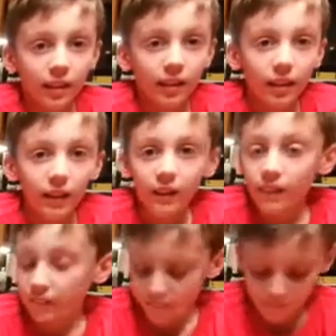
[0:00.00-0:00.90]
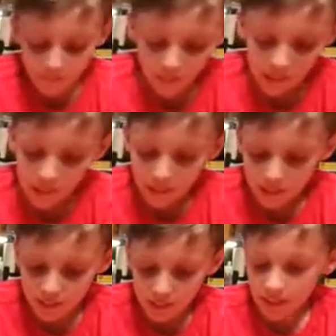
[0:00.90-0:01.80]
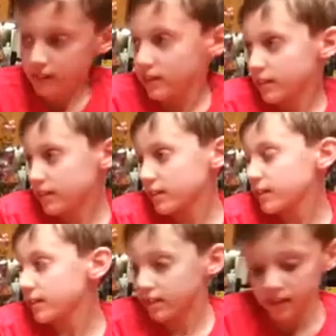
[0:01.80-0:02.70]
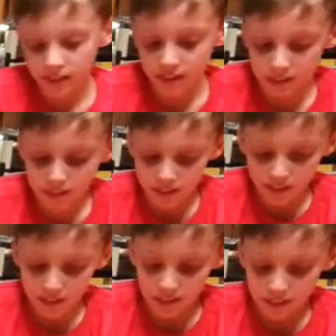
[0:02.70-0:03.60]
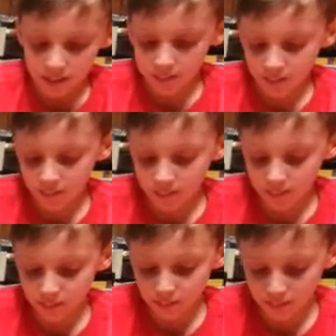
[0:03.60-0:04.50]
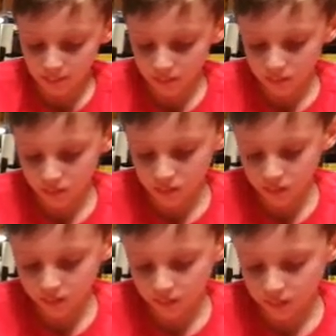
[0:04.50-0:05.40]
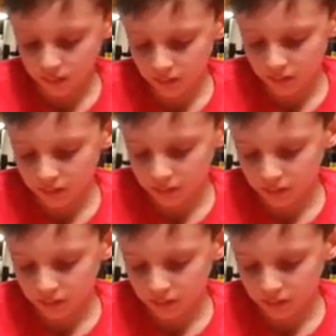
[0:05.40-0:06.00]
The person shown says nothing.